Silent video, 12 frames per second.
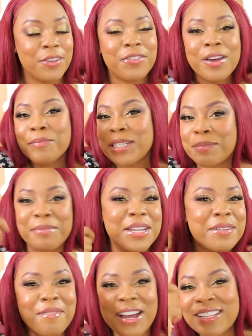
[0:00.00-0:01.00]
if I'm
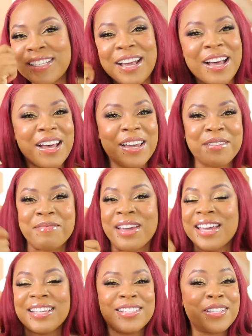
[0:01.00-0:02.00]
spending my time
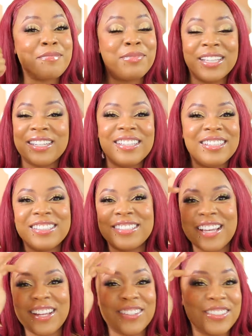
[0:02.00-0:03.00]
just blending the
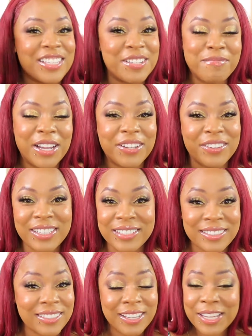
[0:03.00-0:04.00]
shadows in my
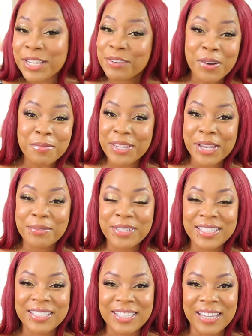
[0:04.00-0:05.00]
crease, you won't be able
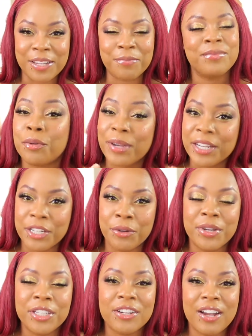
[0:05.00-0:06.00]
to see it. So by
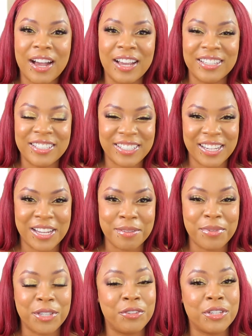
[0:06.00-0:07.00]
knowing your eye
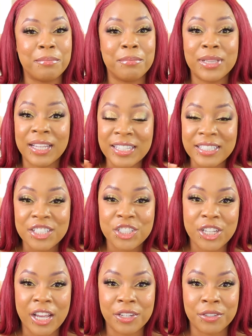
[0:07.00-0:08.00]
shape, you place the
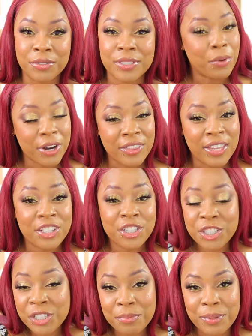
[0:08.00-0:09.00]
shadows where they
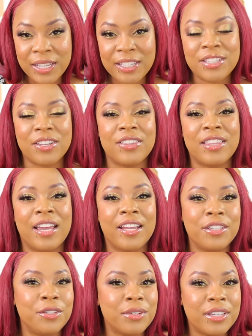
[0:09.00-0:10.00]
should be so
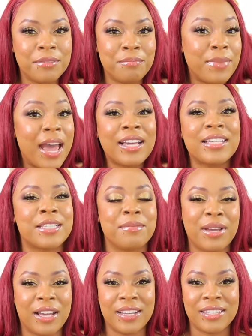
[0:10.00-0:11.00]
that you can
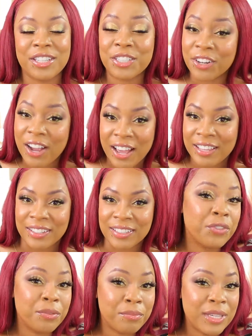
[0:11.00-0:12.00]
maximize your eye look.
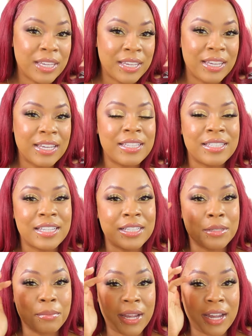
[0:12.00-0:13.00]
For me,
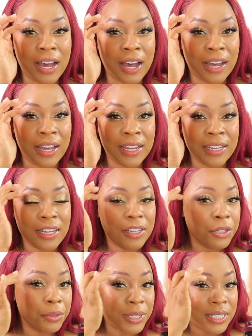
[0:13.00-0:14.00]
since my eye
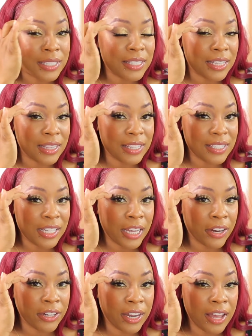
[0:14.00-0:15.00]
creases in this
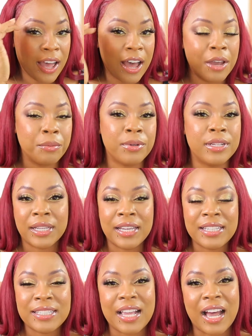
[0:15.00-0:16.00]
area, I would
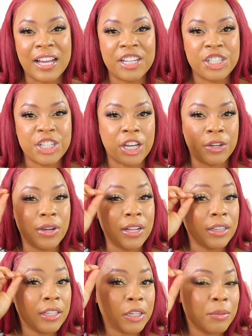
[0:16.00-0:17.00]
place eyeshadow a
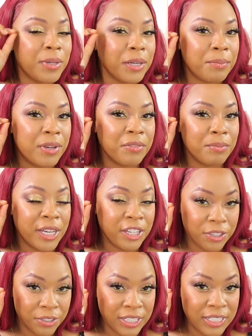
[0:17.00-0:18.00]
little bit above my
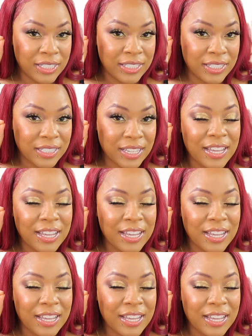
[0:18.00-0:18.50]
crease.